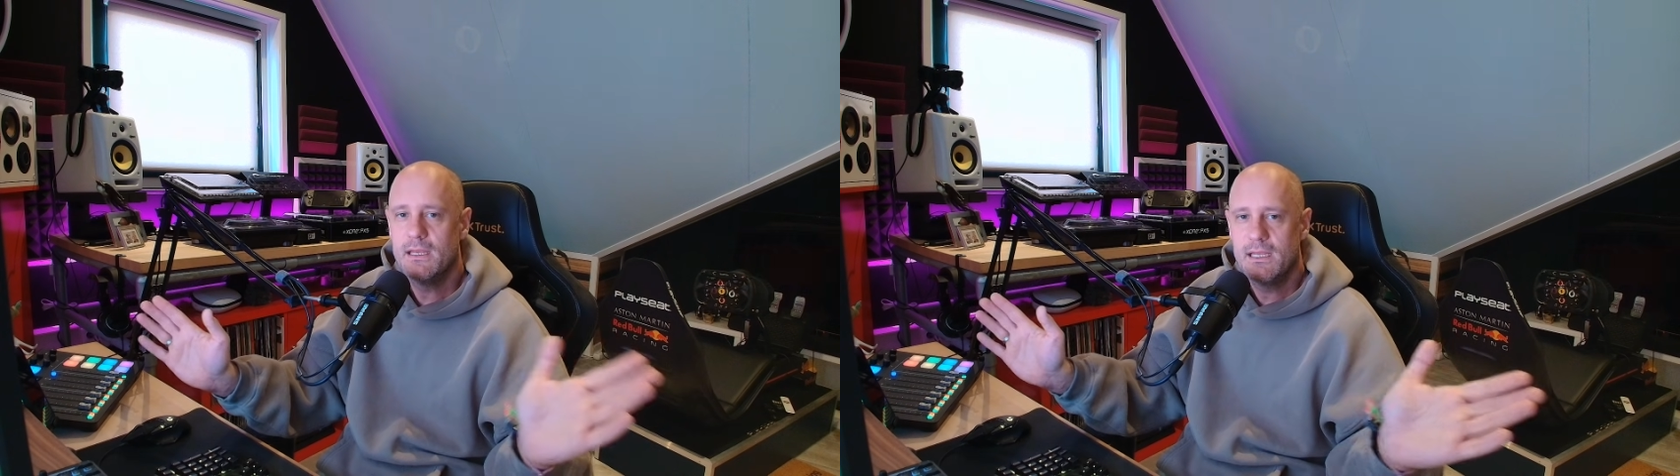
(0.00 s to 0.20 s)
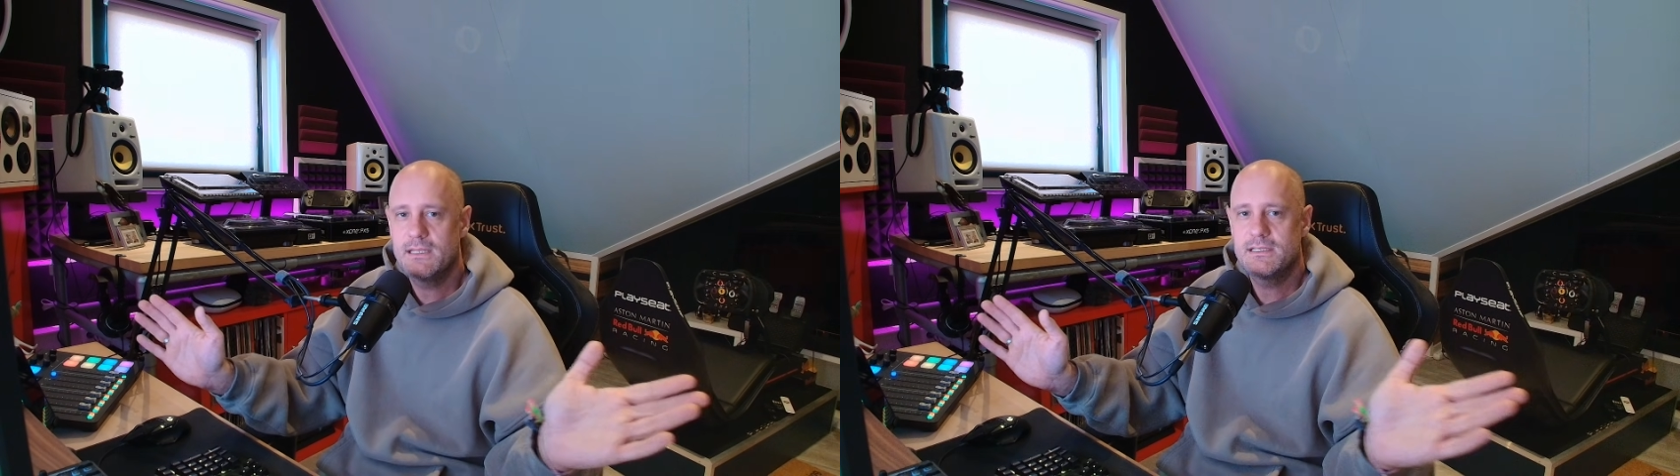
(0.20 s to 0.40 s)

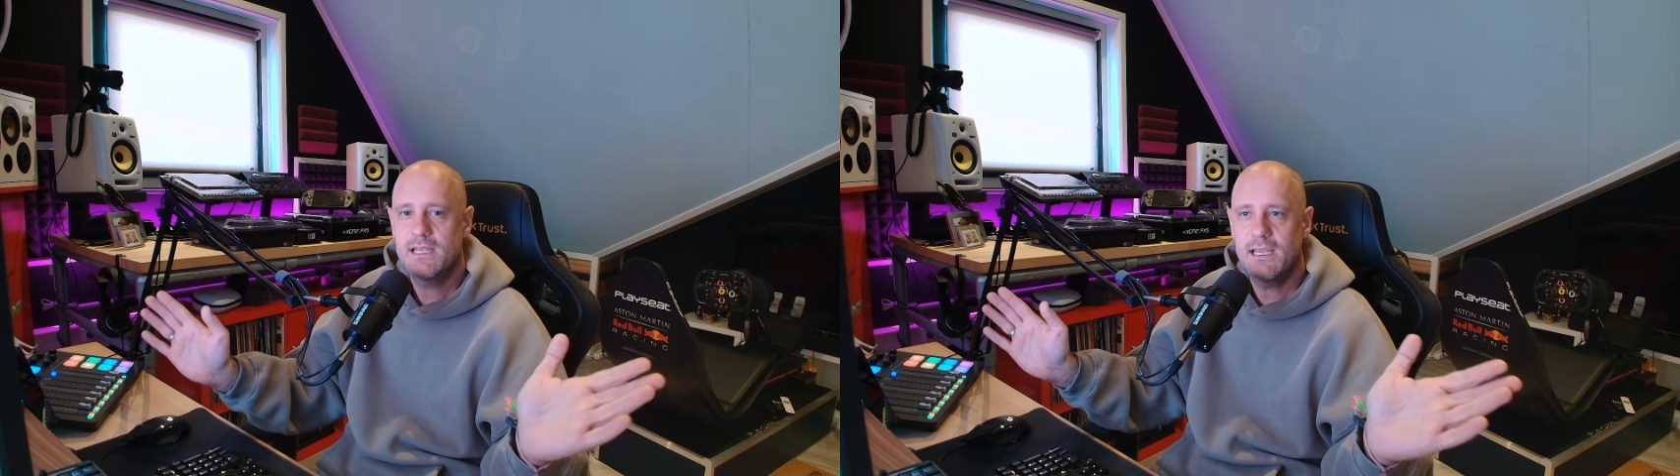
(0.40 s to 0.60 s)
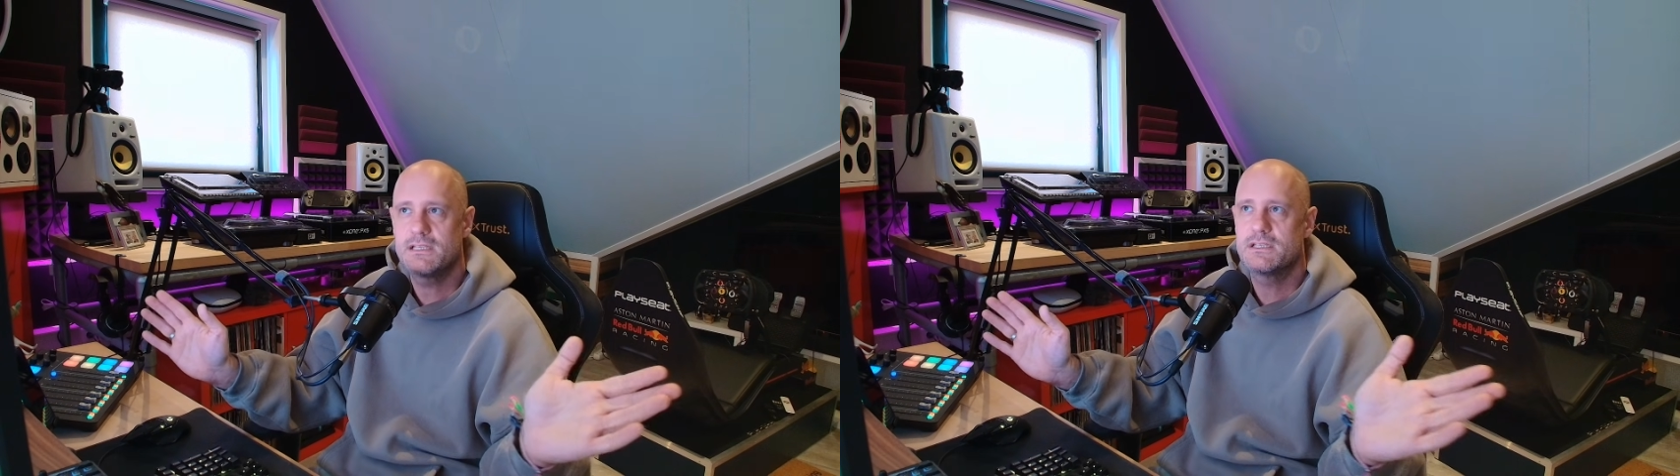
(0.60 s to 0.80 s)
it
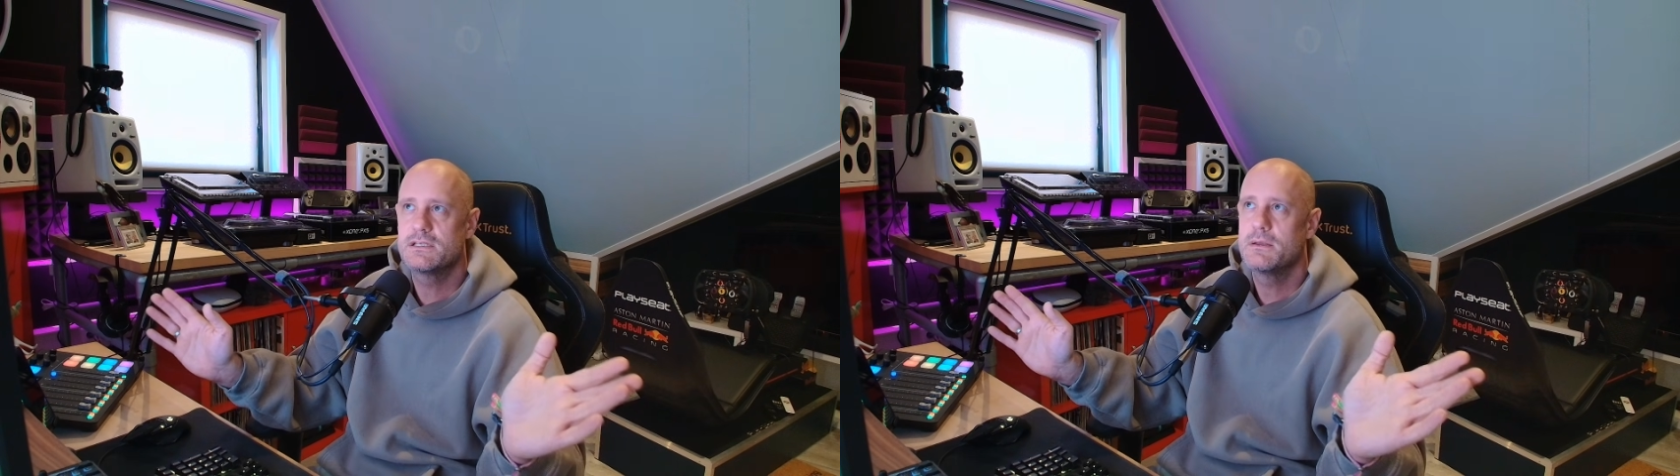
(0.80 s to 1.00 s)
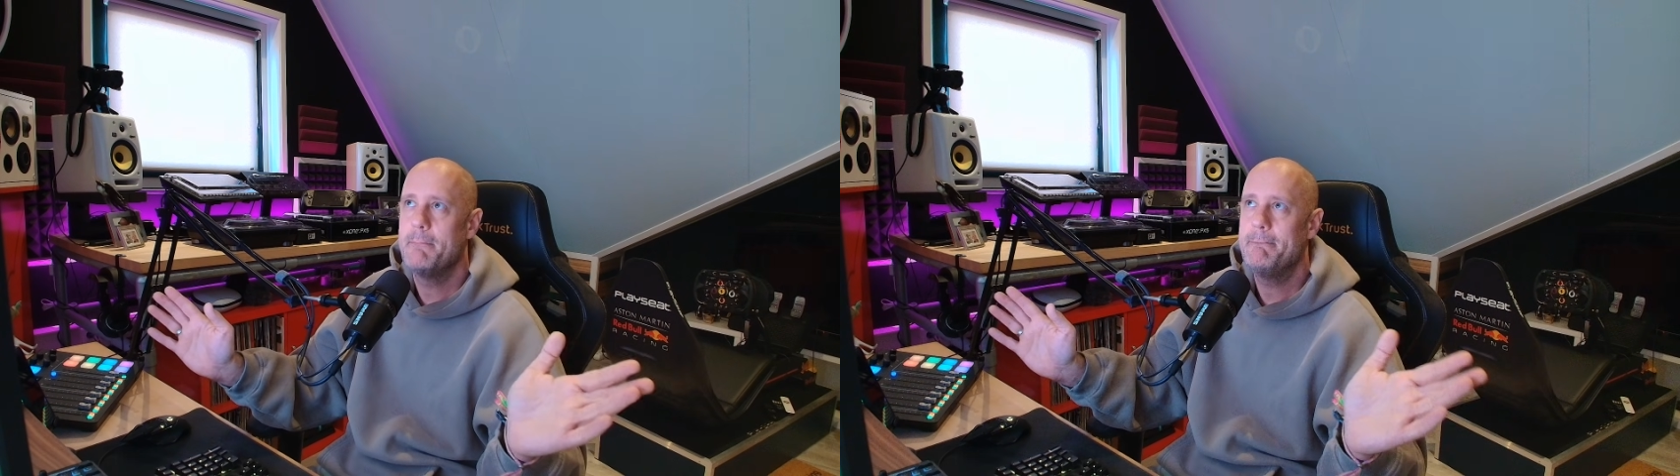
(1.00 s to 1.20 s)

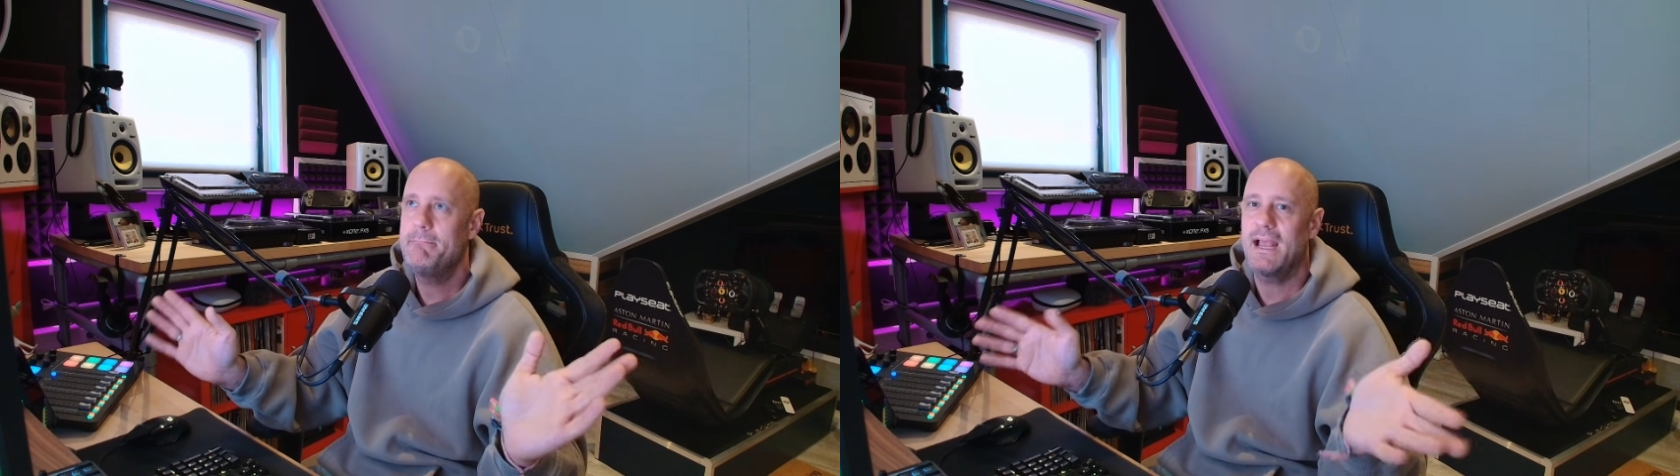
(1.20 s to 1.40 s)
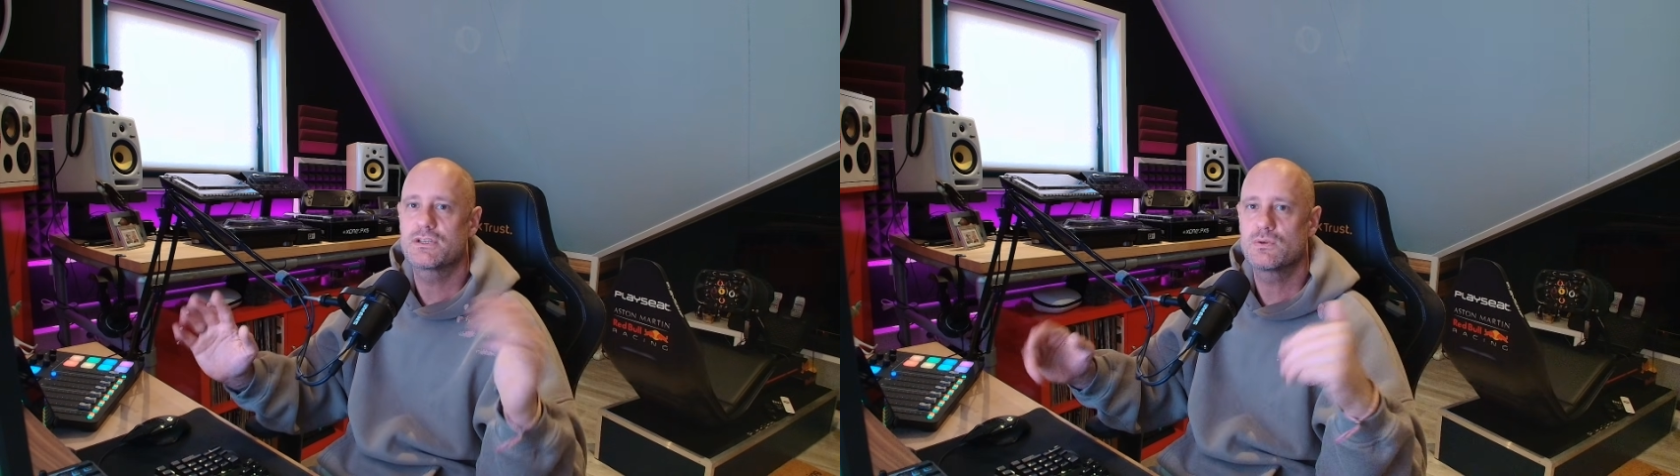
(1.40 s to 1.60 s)
takes
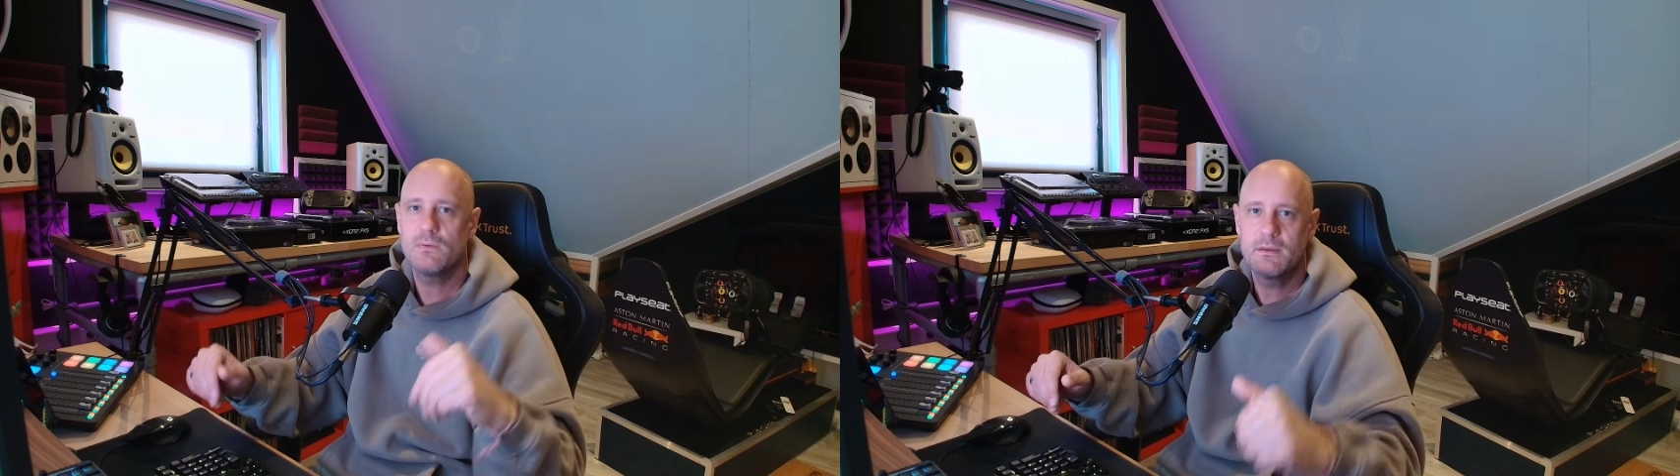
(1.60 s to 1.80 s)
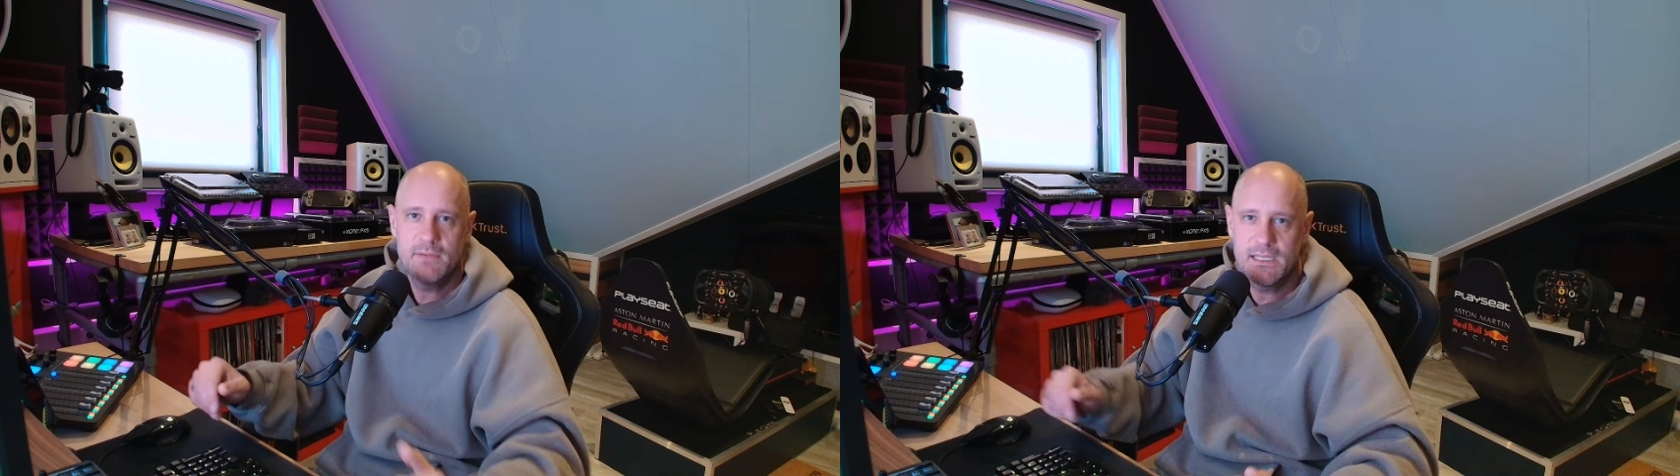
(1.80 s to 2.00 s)
max
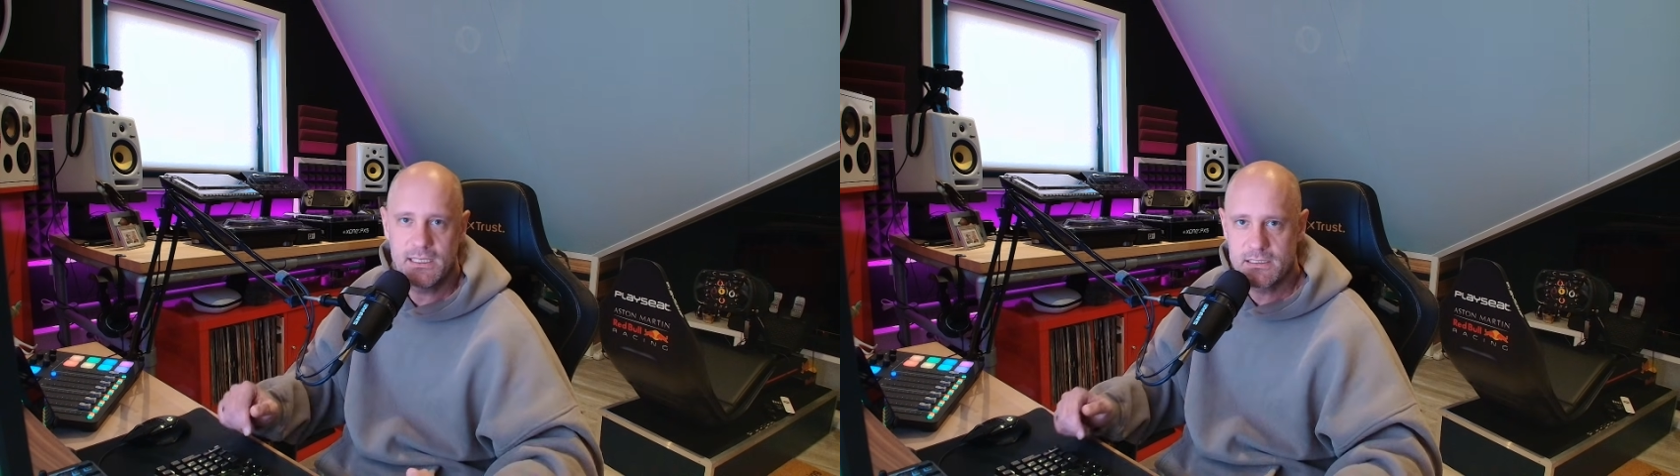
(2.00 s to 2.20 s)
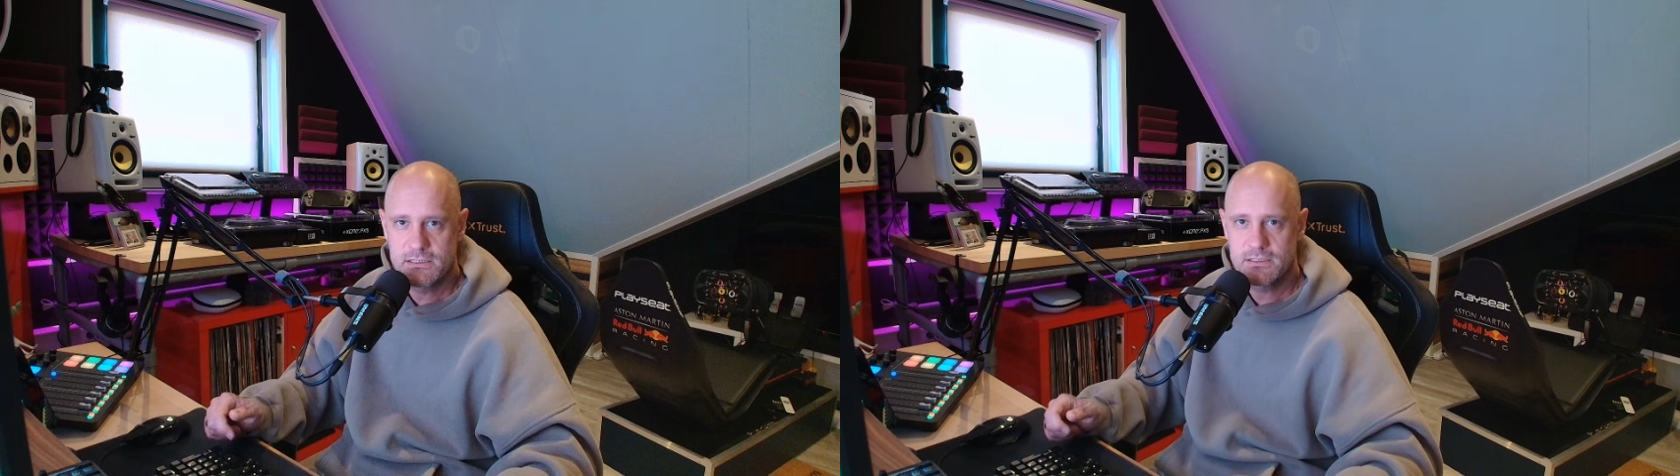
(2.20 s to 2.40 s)
1 minute